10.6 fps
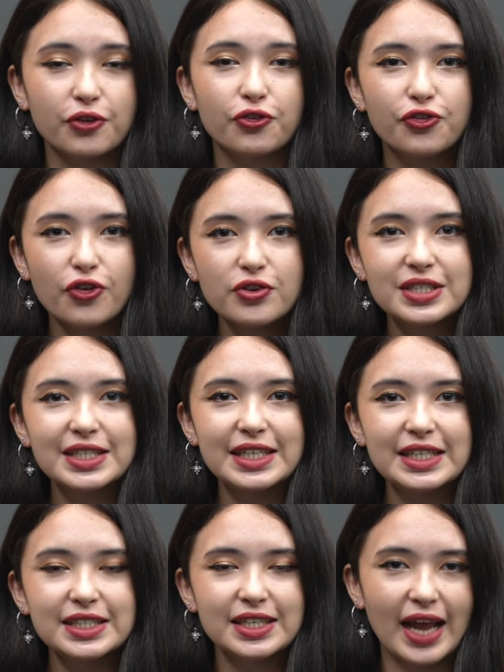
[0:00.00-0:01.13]
the first
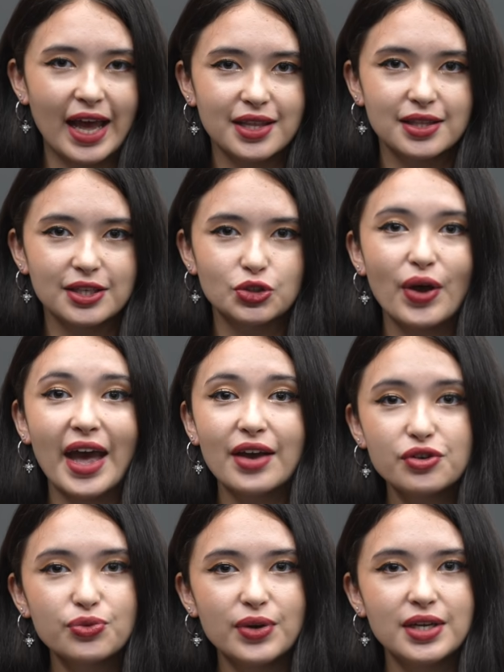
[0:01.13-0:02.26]
Indian athlete to
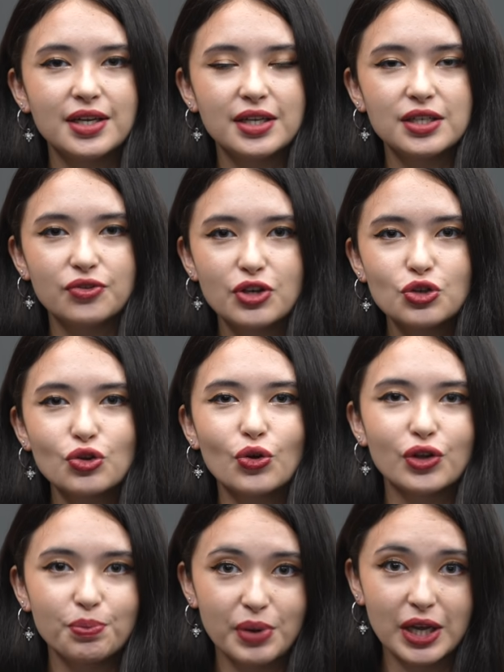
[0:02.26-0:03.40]
ever win an individual
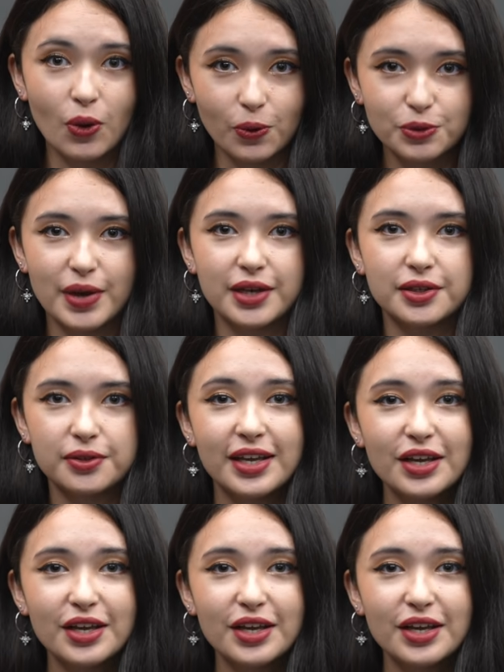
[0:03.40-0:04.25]
Olympic gold medal.